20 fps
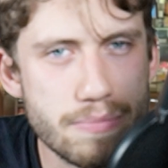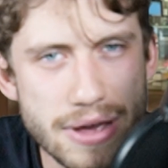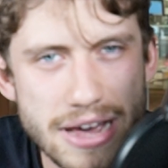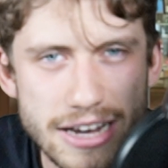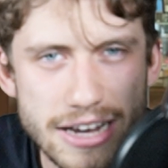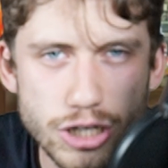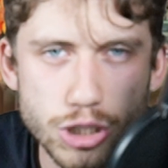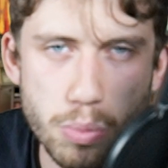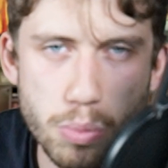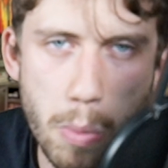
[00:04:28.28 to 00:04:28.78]

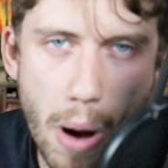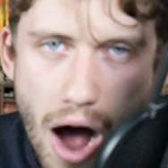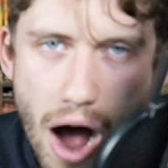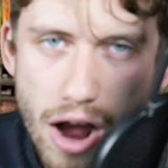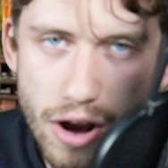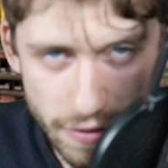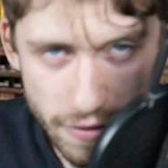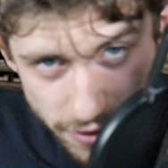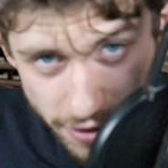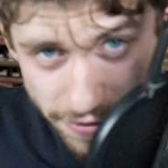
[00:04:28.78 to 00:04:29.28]
biggest
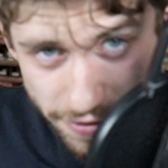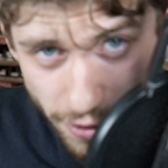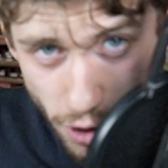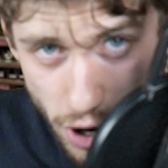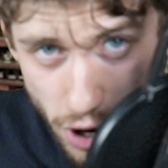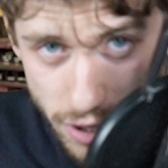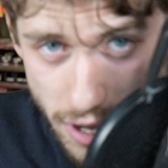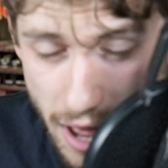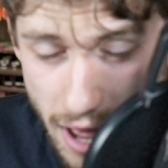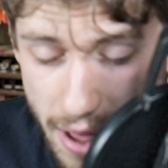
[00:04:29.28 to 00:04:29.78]
bug of the
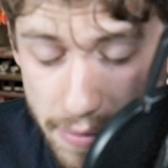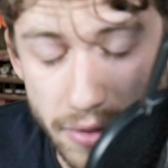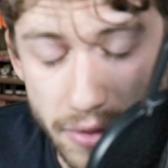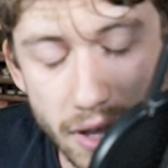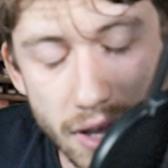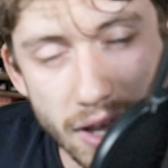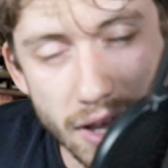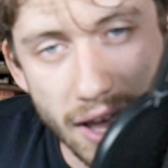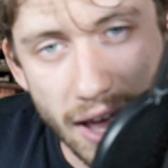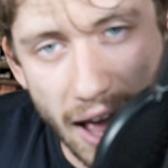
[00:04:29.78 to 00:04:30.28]
Fortnight
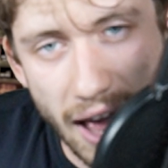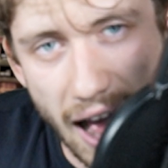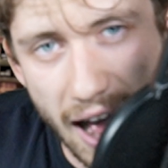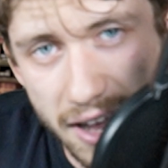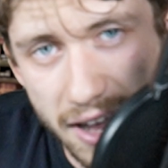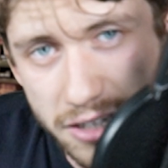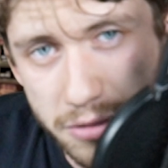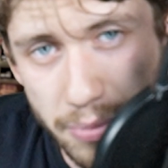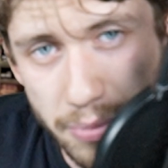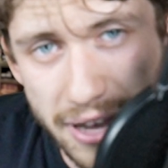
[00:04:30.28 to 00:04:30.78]

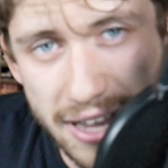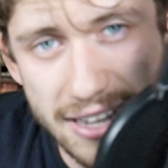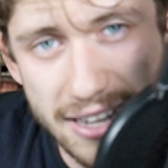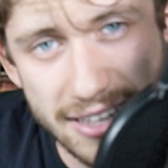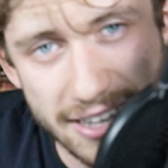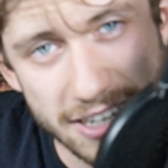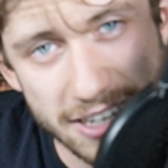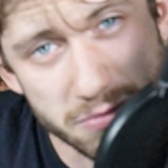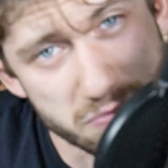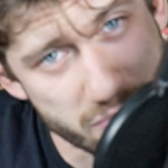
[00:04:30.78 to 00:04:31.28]
has been
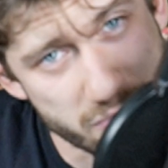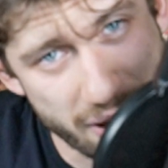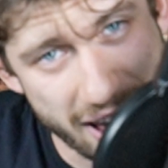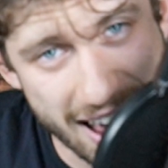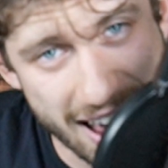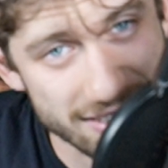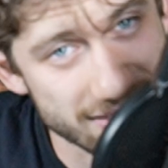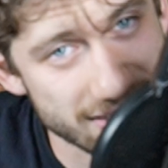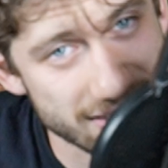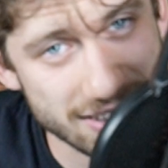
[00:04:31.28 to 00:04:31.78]
these
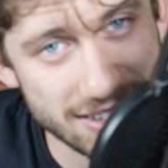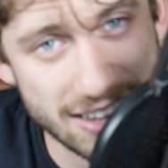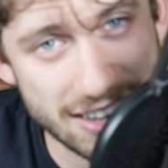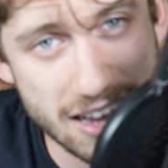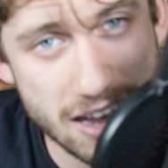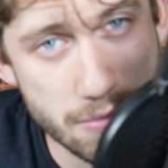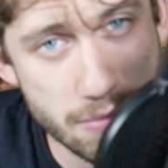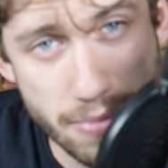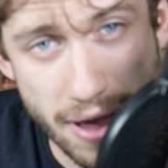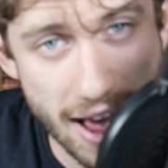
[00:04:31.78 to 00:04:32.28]

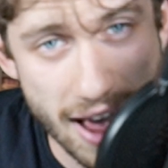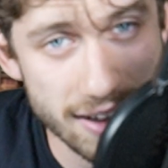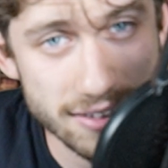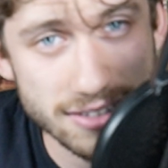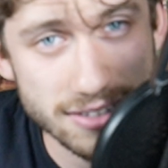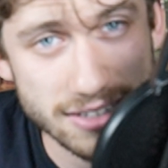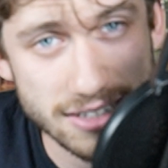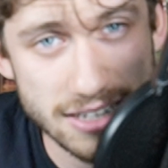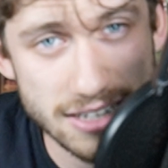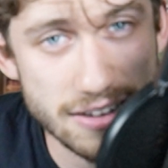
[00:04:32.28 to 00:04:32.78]
pesky
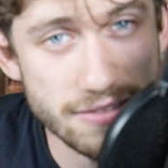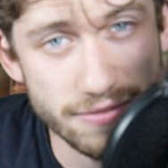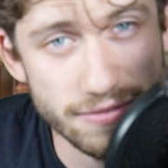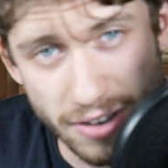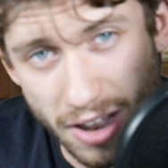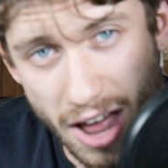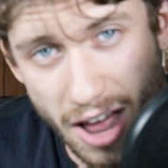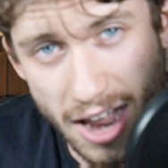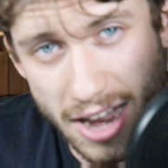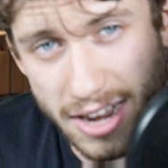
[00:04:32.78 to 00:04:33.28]

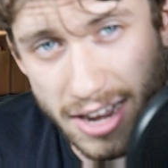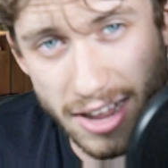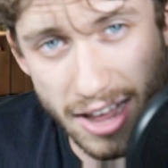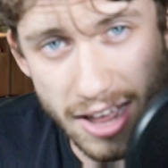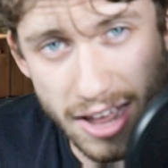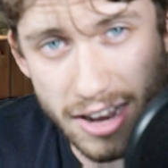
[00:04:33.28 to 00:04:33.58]
flying